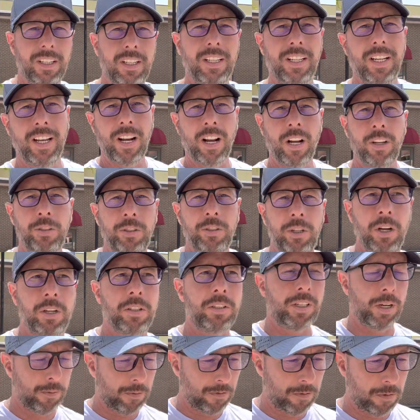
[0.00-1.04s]
and I'll show
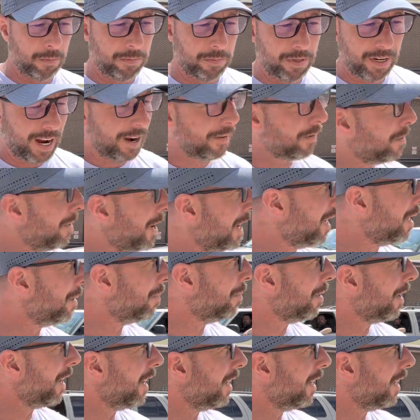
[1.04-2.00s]
some of them to everybody. But